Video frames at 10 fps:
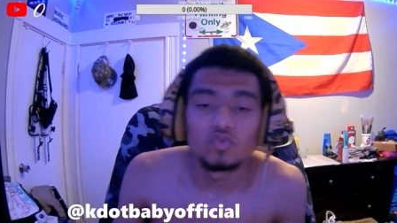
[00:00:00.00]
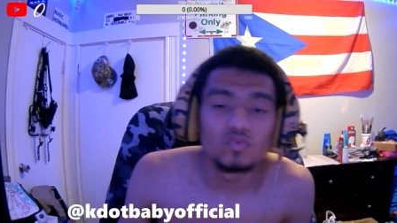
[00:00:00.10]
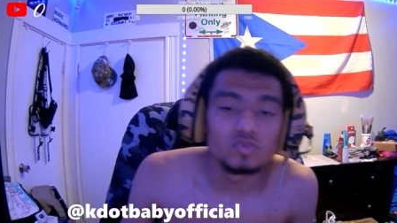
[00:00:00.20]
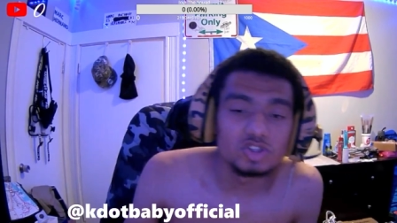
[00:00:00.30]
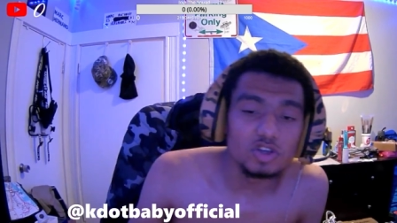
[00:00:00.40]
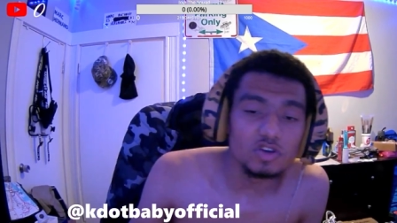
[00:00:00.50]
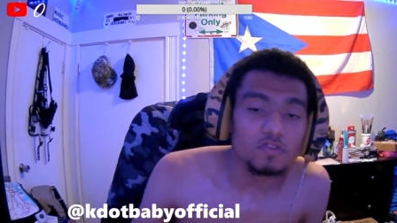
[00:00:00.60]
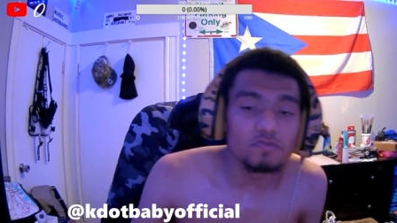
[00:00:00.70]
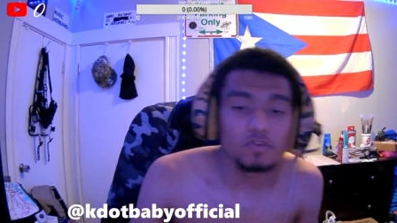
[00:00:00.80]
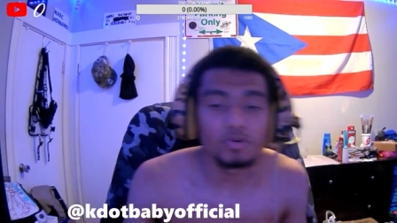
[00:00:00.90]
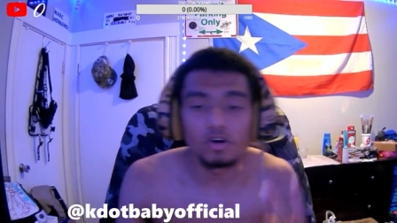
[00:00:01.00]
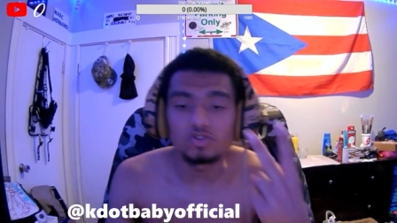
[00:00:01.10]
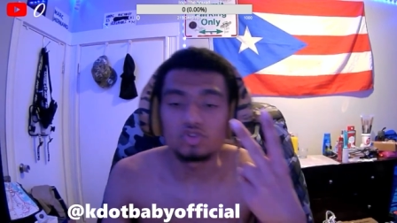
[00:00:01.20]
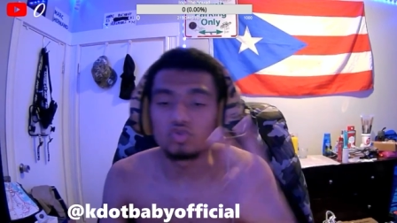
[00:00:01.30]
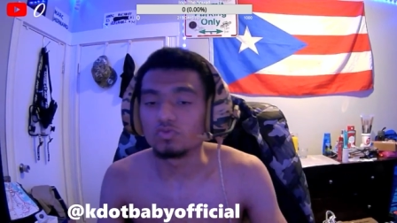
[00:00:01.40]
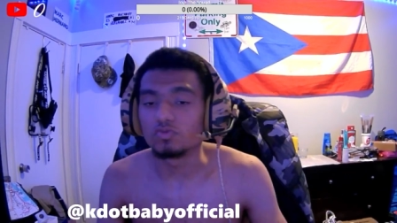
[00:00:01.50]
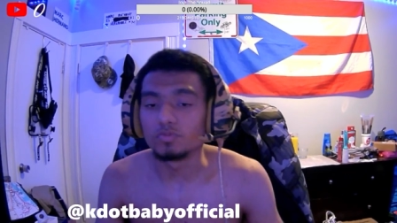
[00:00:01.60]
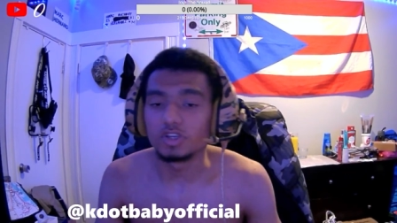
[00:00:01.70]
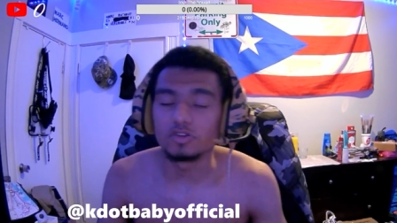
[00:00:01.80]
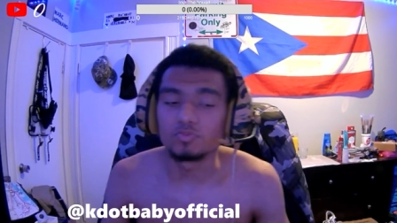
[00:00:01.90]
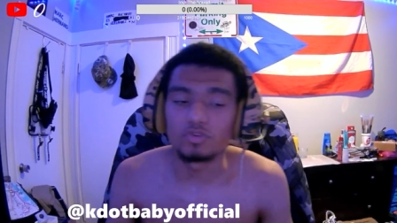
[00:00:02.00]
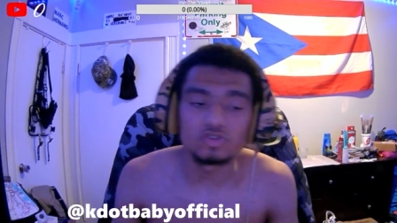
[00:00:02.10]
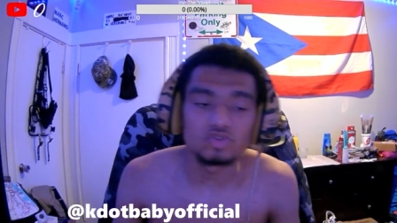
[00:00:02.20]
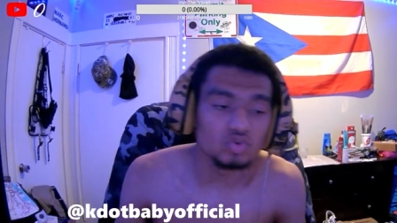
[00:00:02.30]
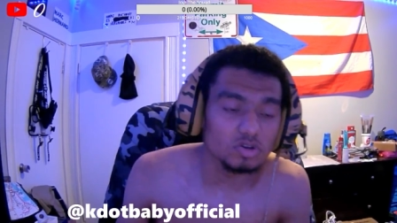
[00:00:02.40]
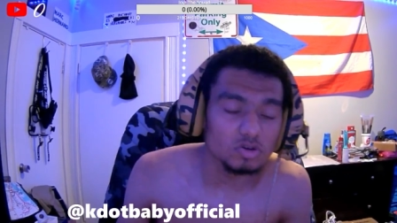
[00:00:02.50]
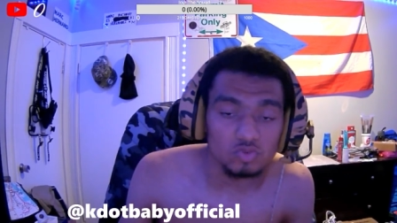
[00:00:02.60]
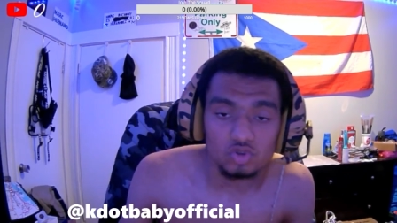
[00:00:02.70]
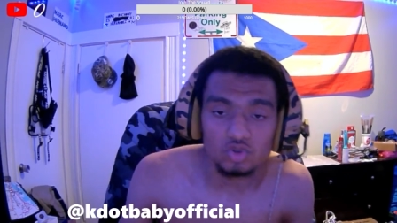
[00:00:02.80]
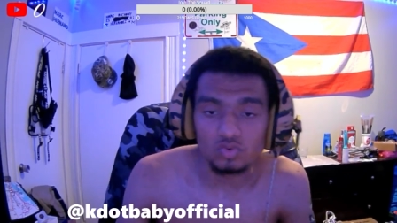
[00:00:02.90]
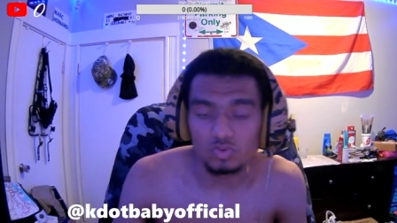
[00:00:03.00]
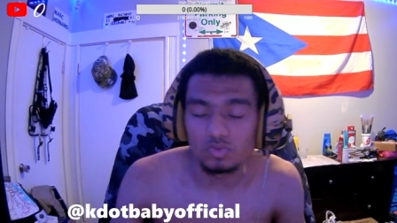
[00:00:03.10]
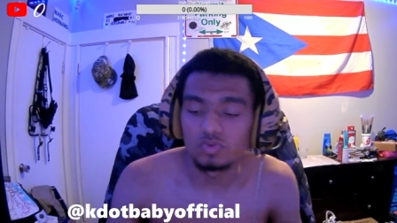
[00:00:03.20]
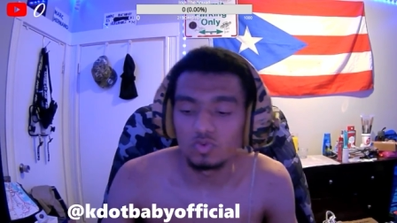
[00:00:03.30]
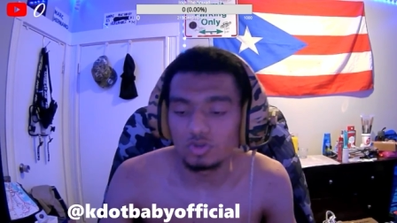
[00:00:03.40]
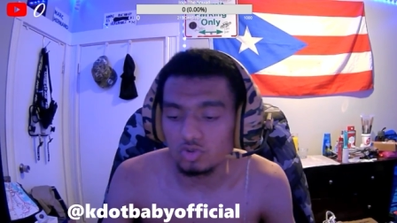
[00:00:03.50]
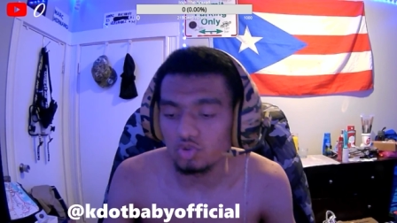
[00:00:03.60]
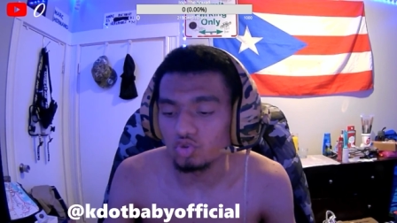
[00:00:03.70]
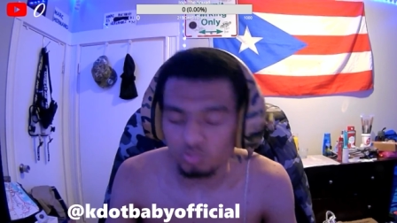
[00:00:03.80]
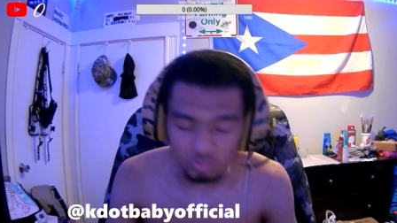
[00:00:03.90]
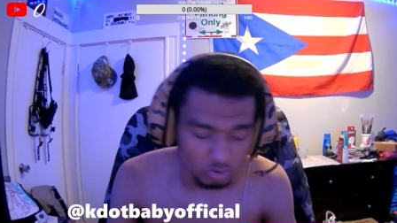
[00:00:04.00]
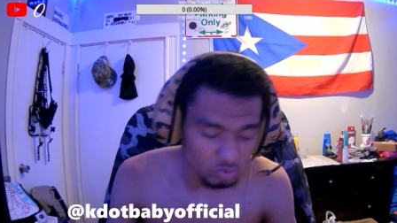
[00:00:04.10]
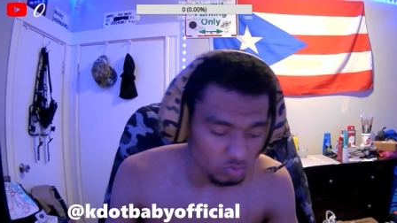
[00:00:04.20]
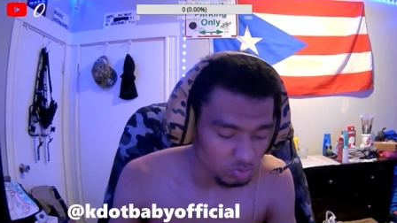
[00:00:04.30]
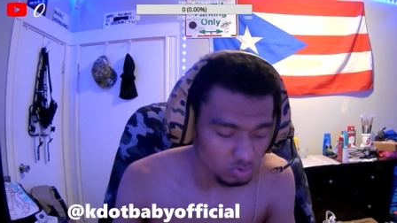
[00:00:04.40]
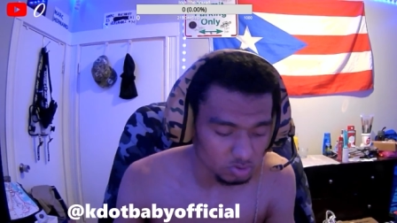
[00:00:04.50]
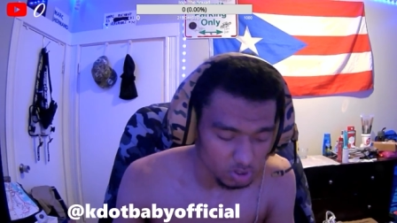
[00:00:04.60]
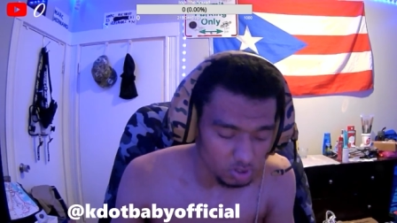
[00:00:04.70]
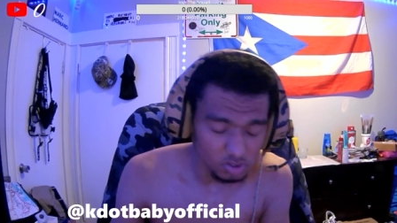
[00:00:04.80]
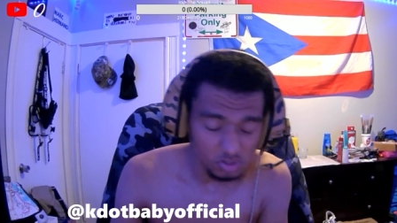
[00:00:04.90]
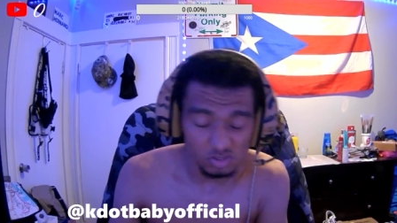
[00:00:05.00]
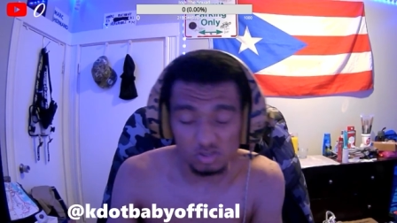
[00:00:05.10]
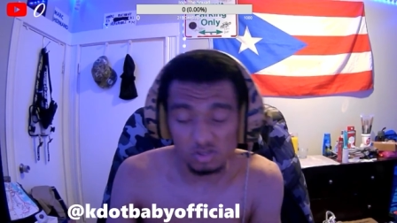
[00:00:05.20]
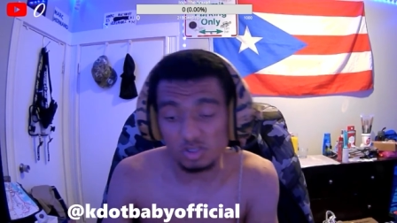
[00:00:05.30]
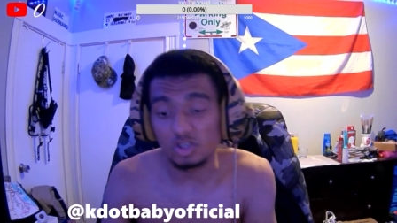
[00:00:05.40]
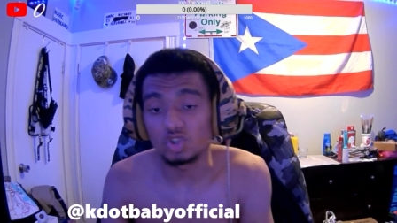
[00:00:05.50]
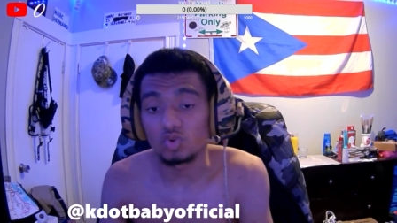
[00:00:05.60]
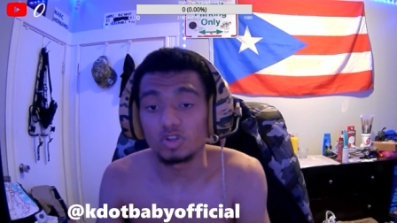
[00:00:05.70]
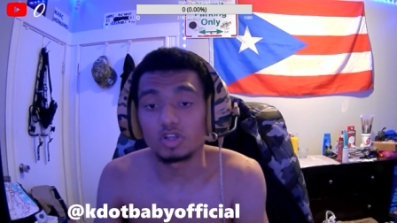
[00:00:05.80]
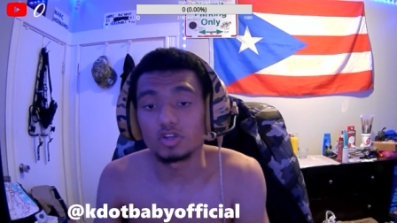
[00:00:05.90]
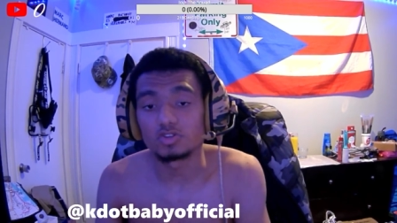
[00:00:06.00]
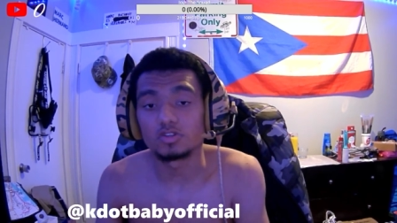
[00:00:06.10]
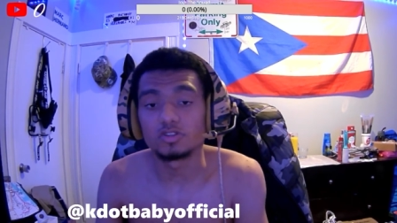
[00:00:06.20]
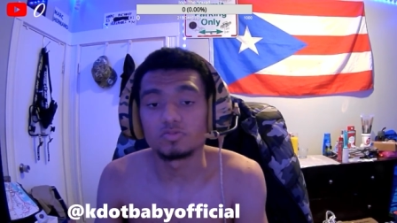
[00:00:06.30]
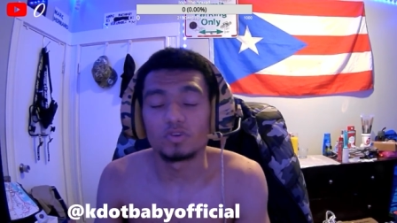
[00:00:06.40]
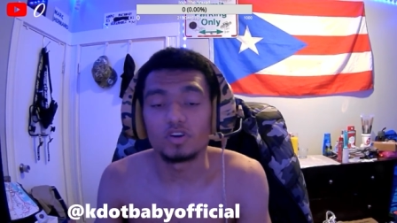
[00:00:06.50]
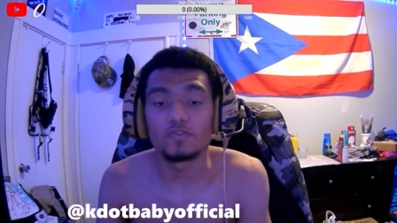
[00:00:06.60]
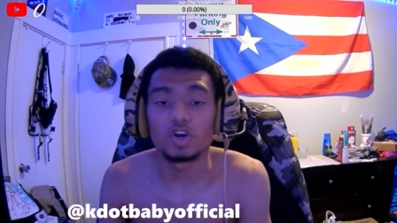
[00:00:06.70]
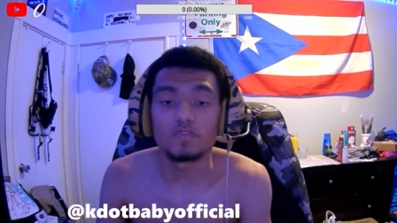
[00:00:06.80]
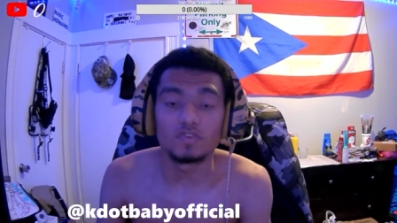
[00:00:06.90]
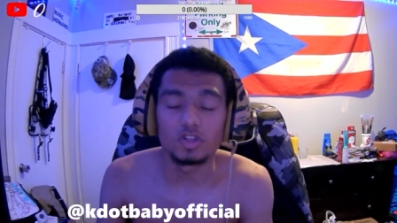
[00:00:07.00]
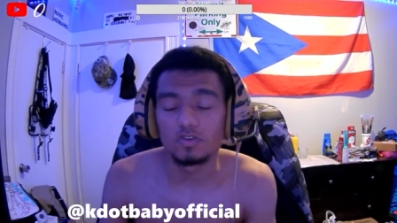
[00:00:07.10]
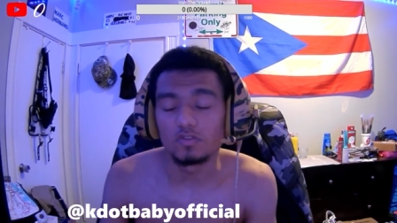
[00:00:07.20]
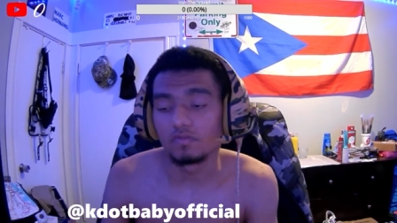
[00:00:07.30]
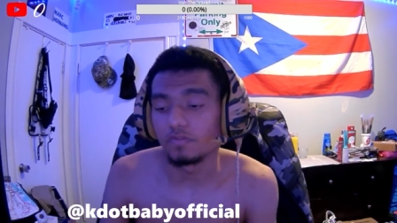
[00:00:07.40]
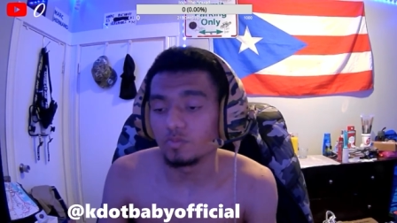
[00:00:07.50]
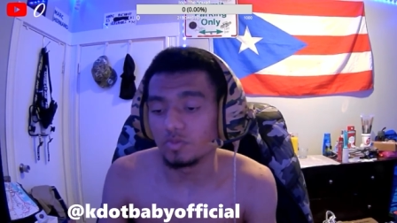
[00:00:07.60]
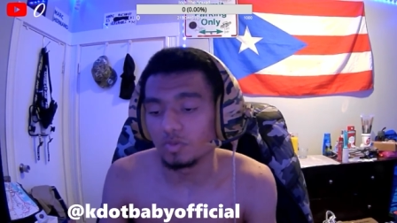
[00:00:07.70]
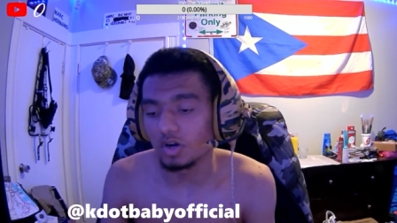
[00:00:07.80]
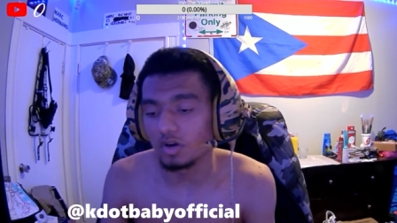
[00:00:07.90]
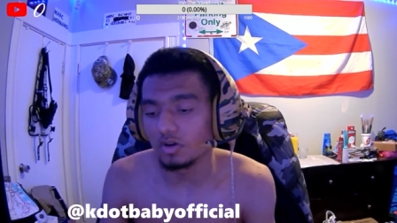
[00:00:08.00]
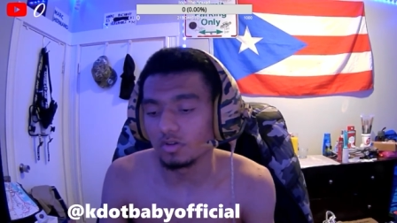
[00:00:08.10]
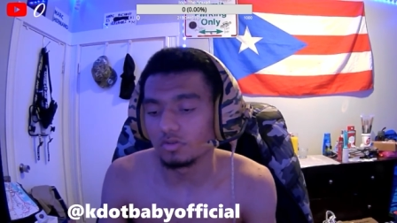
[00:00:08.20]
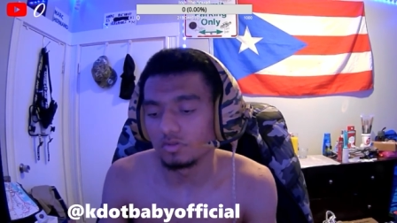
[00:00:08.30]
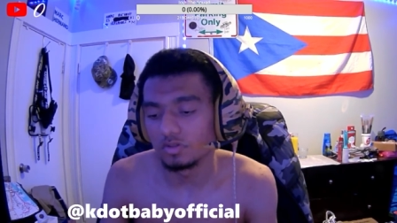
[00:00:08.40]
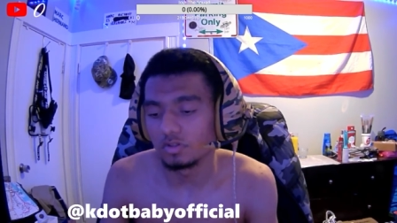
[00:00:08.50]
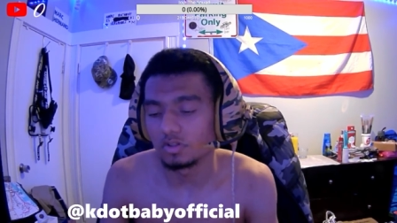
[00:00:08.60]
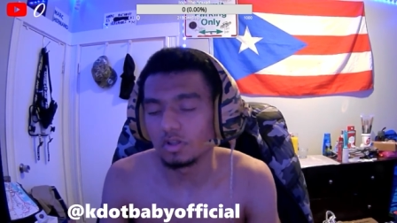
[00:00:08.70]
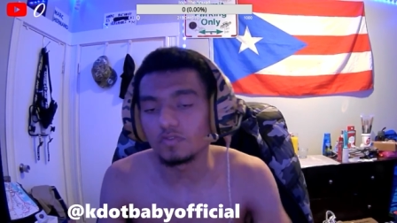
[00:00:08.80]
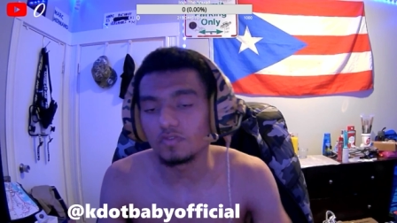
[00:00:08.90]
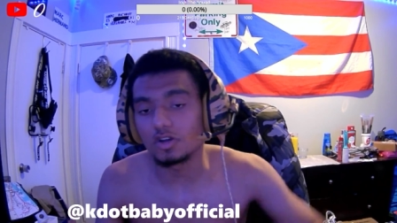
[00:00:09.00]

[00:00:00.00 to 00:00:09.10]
See y'all for part two, man. Part two coming soon. Word two, bro. So let's get 20 likes on this motherfucking video. You feel me, my heart? Love y'all.